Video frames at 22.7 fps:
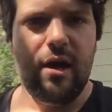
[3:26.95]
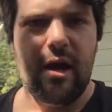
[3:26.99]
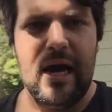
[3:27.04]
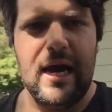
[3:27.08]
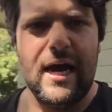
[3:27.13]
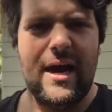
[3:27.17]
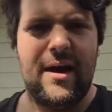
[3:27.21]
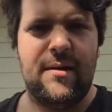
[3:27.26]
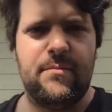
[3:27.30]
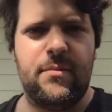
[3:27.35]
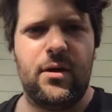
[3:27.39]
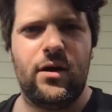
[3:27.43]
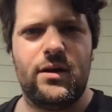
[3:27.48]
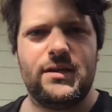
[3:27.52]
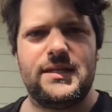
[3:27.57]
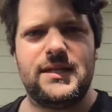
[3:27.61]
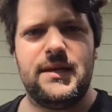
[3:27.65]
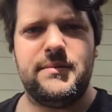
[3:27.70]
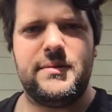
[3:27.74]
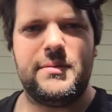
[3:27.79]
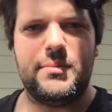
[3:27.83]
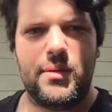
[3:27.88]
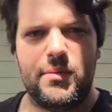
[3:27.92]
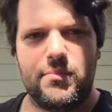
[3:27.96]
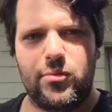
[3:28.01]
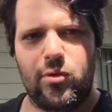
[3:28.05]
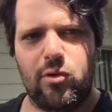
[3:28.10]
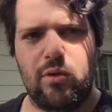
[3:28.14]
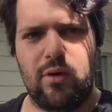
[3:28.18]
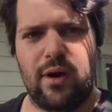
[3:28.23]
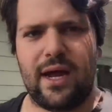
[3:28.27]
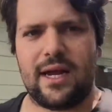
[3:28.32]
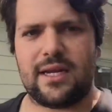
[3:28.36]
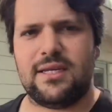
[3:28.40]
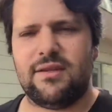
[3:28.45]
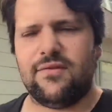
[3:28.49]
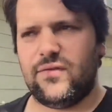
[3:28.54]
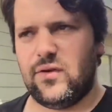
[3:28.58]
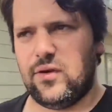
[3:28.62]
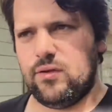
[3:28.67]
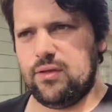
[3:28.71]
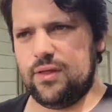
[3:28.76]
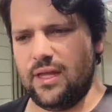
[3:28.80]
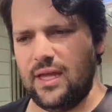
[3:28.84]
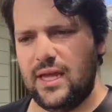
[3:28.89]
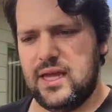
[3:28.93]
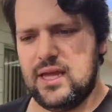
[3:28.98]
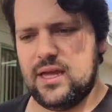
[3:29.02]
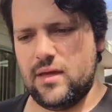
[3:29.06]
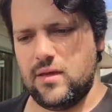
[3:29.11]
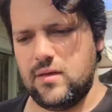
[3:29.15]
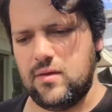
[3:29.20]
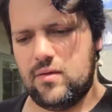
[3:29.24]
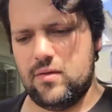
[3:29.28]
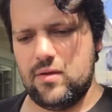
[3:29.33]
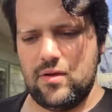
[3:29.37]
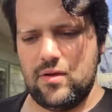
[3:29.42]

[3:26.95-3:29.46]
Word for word: Um, seem to be more active on the